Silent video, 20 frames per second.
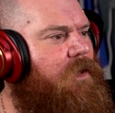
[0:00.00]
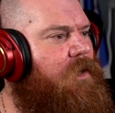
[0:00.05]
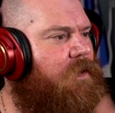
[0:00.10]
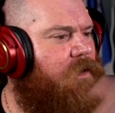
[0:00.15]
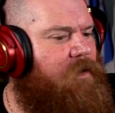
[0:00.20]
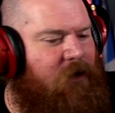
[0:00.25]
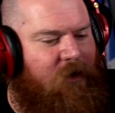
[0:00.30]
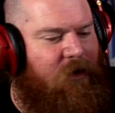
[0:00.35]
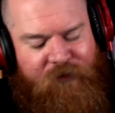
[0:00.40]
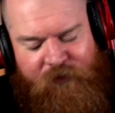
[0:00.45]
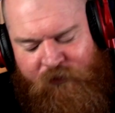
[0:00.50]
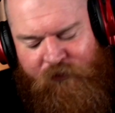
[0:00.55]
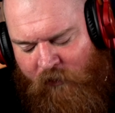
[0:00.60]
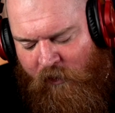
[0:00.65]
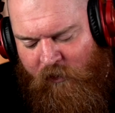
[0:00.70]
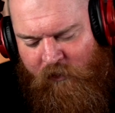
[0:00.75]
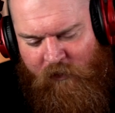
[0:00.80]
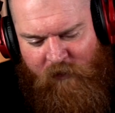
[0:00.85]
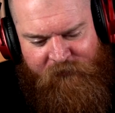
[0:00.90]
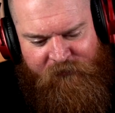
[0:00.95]
You know,
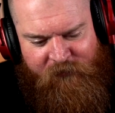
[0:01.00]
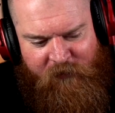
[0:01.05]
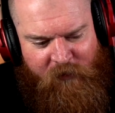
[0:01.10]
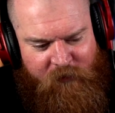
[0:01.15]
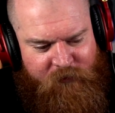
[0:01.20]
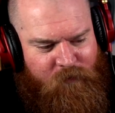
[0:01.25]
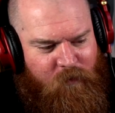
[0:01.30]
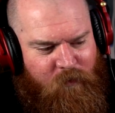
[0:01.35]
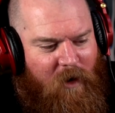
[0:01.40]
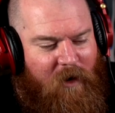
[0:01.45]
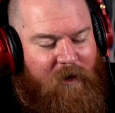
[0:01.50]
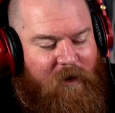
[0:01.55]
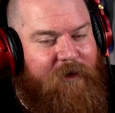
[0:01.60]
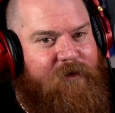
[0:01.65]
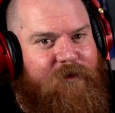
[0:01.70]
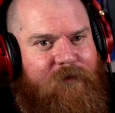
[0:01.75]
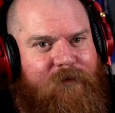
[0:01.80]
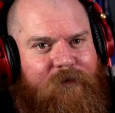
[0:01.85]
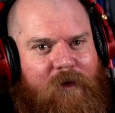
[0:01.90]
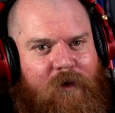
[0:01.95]
throwing off those worries
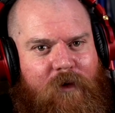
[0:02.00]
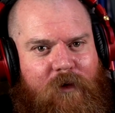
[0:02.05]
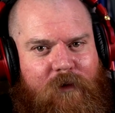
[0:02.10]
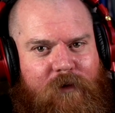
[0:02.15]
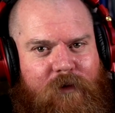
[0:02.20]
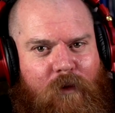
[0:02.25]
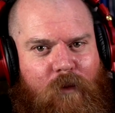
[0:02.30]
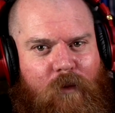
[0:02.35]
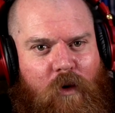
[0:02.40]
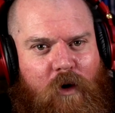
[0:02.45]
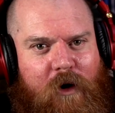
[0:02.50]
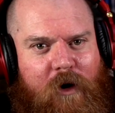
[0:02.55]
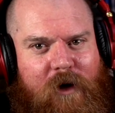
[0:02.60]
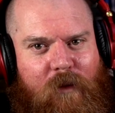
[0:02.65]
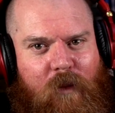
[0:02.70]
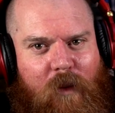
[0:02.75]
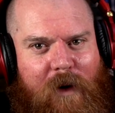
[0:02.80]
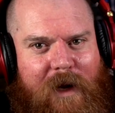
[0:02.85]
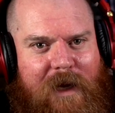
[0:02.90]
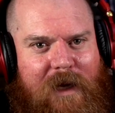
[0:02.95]
of the work
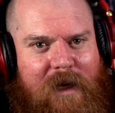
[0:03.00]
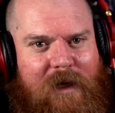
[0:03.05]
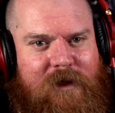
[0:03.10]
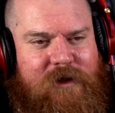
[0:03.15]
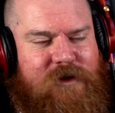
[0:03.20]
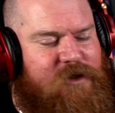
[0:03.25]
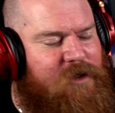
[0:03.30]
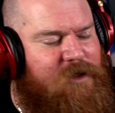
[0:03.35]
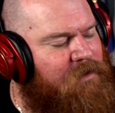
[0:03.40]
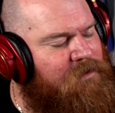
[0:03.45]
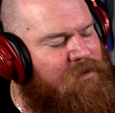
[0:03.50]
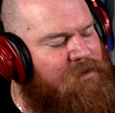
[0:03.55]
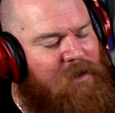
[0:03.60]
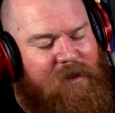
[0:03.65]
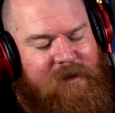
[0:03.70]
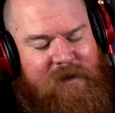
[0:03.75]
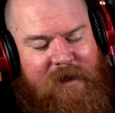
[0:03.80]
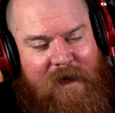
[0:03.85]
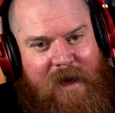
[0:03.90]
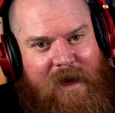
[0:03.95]
week and just
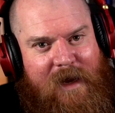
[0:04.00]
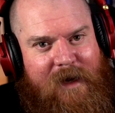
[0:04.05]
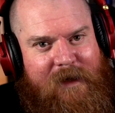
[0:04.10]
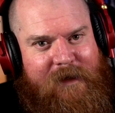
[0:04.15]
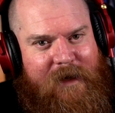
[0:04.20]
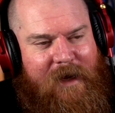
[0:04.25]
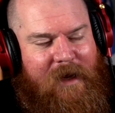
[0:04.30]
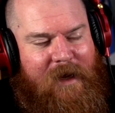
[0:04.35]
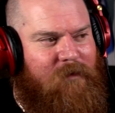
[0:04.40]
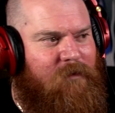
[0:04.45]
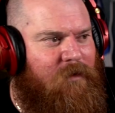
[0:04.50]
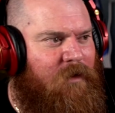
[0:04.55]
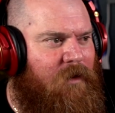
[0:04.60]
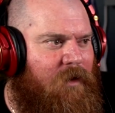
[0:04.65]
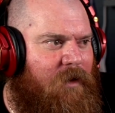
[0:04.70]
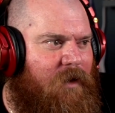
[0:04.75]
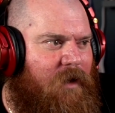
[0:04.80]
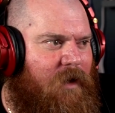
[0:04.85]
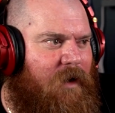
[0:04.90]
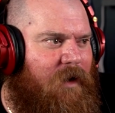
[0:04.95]
letting your hair down,
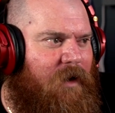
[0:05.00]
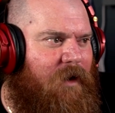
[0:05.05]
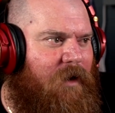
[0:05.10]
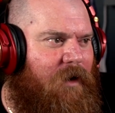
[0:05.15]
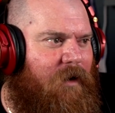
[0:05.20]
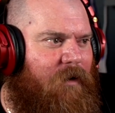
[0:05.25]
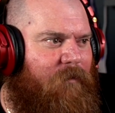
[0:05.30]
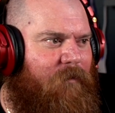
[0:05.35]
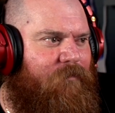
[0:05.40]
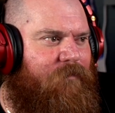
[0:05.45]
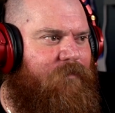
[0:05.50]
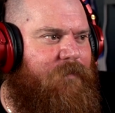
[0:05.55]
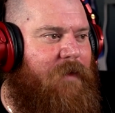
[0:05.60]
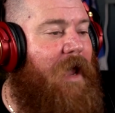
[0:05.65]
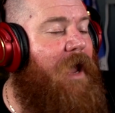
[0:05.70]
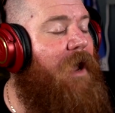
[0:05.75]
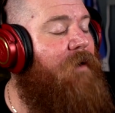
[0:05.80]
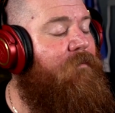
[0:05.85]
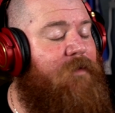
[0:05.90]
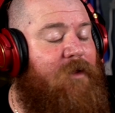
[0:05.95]

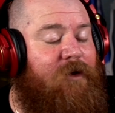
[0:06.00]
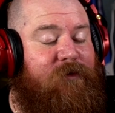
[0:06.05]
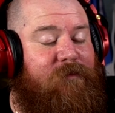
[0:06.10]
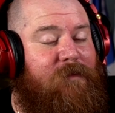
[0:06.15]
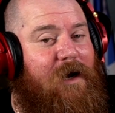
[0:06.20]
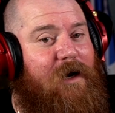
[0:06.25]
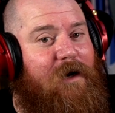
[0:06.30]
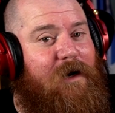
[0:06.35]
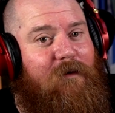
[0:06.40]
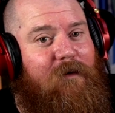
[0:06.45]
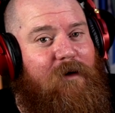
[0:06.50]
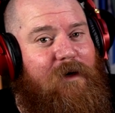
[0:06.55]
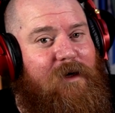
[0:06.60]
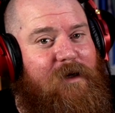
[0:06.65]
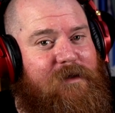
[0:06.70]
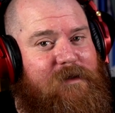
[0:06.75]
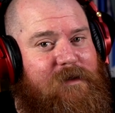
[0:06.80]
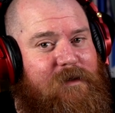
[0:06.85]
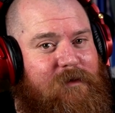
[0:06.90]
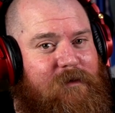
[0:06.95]
having those
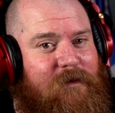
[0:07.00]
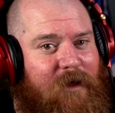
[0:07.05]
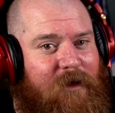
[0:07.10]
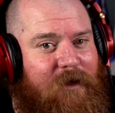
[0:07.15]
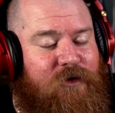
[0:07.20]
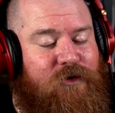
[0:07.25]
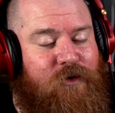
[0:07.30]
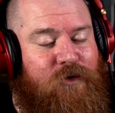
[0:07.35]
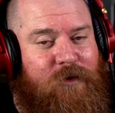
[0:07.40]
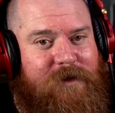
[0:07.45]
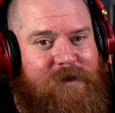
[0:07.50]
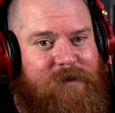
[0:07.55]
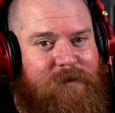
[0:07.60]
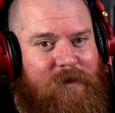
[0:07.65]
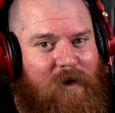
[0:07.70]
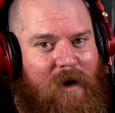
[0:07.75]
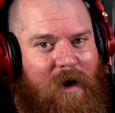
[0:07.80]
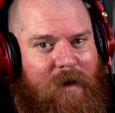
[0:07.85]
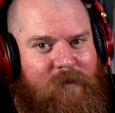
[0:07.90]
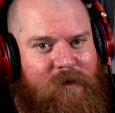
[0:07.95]
margaritas and enjoying some
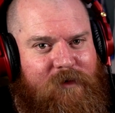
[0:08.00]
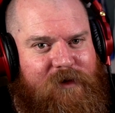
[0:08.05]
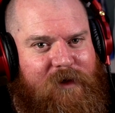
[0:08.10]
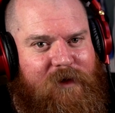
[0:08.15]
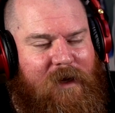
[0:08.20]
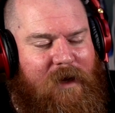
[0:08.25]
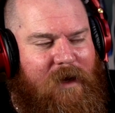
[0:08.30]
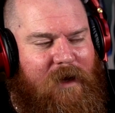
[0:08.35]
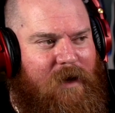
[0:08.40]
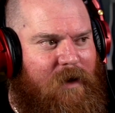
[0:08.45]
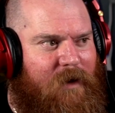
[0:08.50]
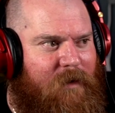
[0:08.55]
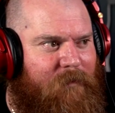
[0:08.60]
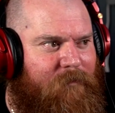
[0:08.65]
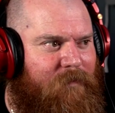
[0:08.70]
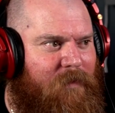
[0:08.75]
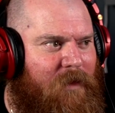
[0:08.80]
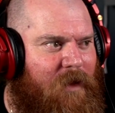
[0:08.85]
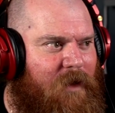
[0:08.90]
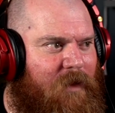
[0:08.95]
great music.
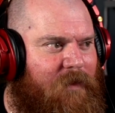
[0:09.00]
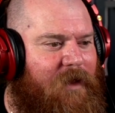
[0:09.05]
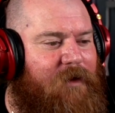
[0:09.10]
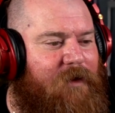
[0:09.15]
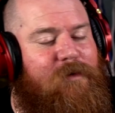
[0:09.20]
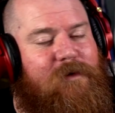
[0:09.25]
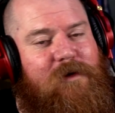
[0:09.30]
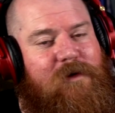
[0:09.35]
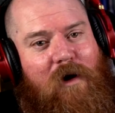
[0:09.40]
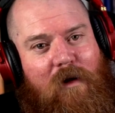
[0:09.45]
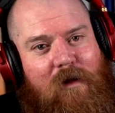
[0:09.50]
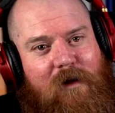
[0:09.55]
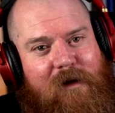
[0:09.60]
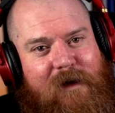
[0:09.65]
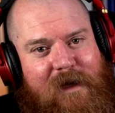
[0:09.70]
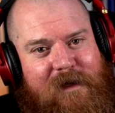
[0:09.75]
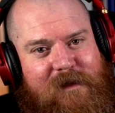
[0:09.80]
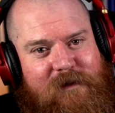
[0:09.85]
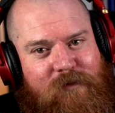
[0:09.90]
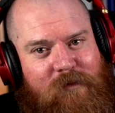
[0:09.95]
That's what
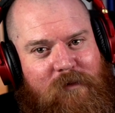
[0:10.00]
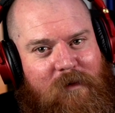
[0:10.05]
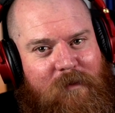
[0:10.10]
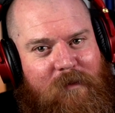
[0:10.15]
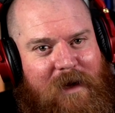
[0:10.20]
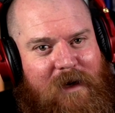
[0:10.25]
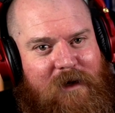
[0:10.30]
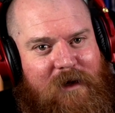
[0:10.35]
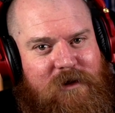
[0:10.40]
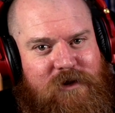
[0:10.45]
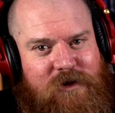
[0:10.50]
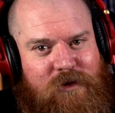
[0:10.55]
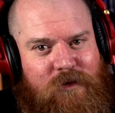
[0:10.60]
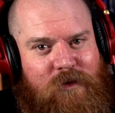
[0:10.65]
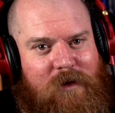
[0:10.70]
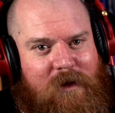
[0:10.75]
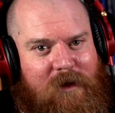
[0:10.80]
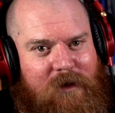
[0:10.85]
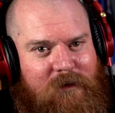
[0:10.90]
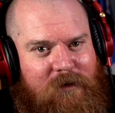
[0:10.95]
holidays are all about,
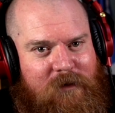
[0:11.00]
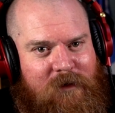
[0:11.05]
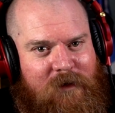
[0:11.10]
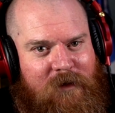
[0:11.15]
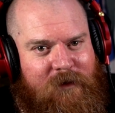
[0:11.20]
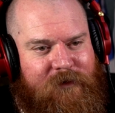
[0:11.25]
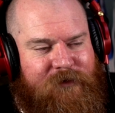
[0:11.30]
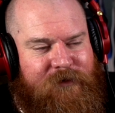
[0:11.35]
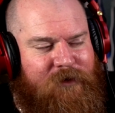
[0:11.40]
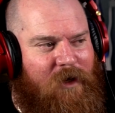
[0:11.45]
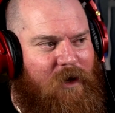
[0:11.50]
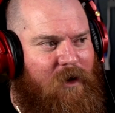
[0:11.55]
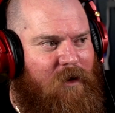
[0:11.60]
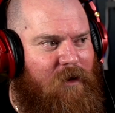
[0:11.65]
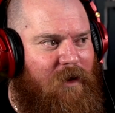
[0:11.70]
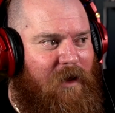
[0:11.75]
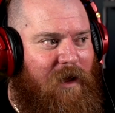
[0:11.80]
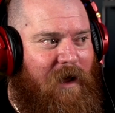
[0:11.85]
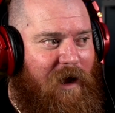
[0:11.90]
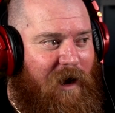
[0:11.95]
surely. You know, so
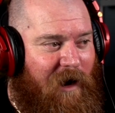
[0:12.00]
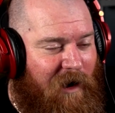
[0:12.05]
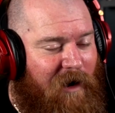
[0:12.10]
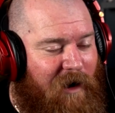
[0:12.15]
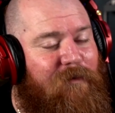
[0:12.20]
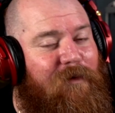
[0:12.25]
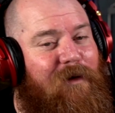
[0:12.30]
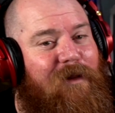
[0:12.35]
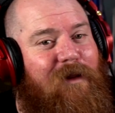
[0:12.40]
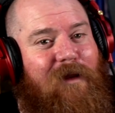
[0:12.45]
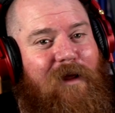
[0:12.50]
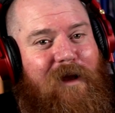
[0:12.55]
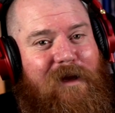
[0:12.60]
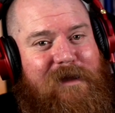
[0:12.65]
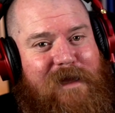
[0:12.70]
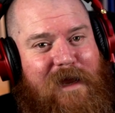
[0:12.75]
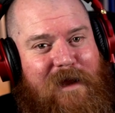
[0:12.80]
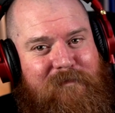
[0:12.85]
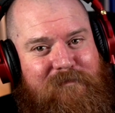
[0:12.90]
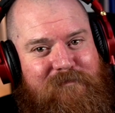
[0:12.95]
I really like
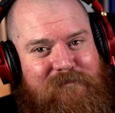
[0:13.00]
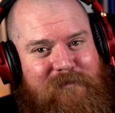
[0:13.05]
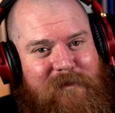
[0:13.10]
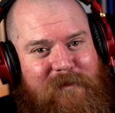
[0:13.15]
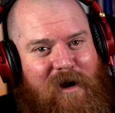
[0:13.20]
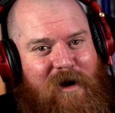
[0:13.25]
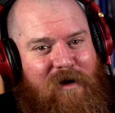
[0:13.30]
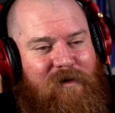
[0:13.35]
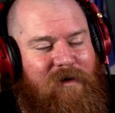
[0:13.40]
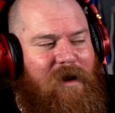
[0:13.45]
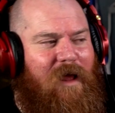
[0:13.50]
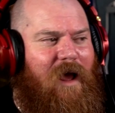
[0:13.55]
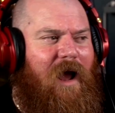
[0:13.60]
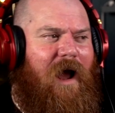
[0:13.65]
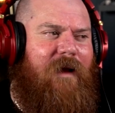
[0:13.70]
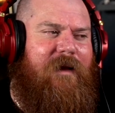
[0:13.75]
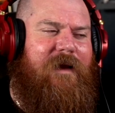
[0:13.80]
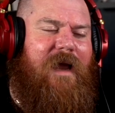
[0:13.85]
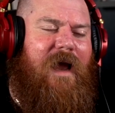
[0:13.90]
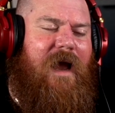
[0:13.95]
that.
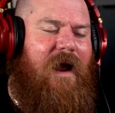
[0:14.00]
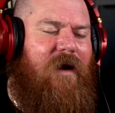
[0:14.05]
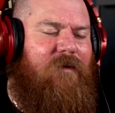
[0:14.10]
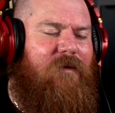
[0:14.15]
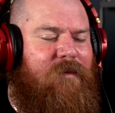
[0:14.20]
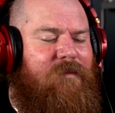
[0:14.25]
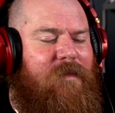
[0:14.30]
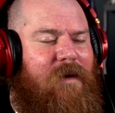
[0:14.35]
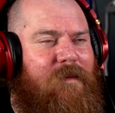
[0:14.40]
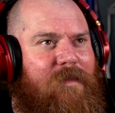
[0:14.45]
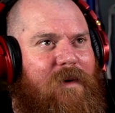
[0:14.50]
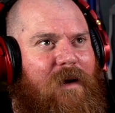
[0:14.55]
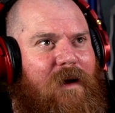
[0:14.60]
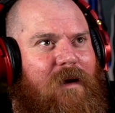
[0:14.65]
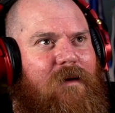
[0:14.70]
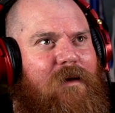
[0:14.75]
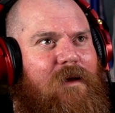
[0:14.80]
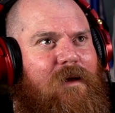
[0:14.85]
I can't remember